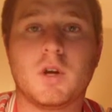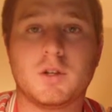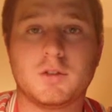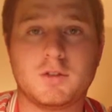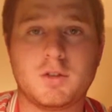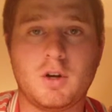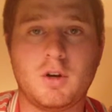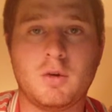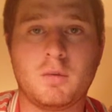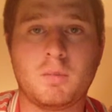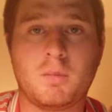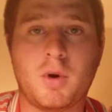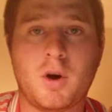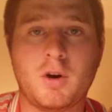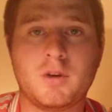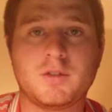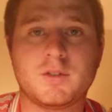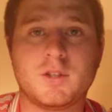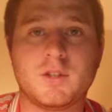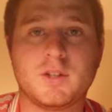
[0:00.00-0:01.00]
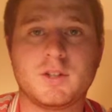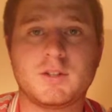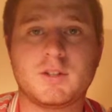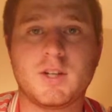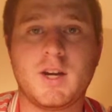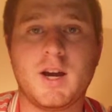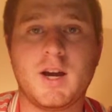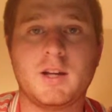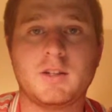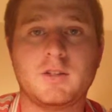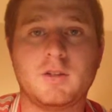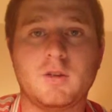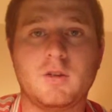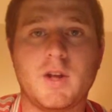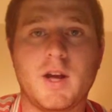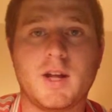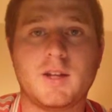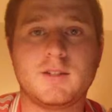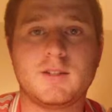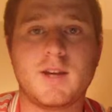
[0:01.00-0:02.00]
certain person assigned to
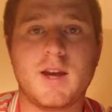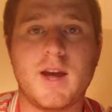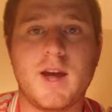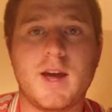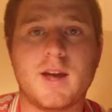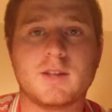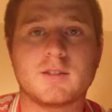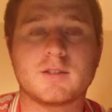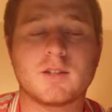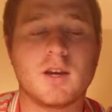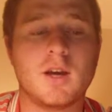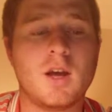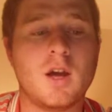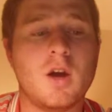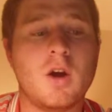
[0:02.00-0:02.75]
that task.